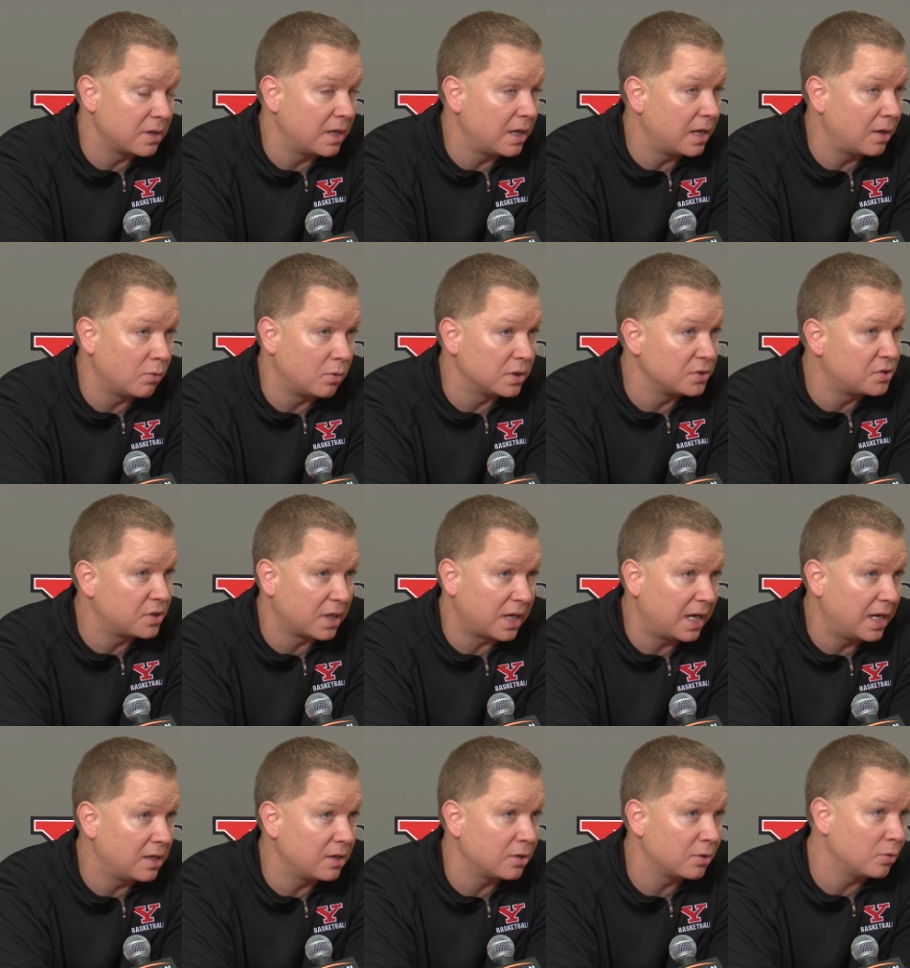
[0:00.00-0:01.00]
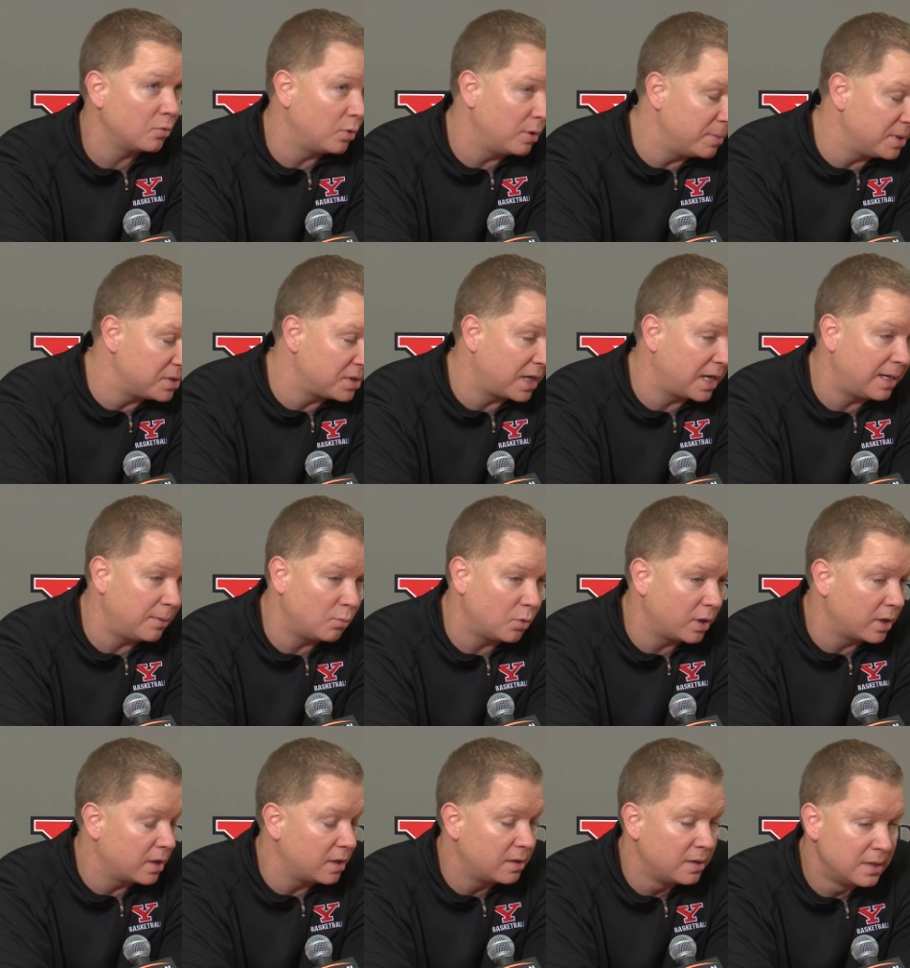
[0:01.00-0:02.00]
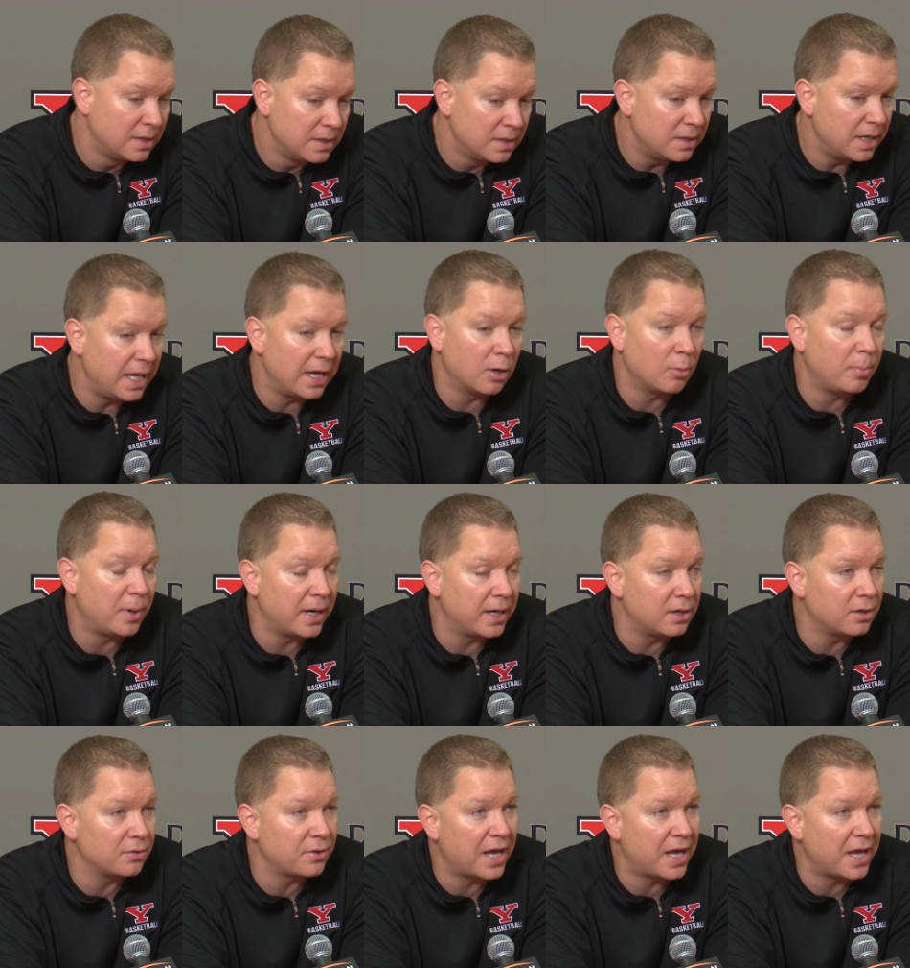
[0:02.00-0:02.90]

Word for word: Uh, once again, you know, the women's game won a nail biter.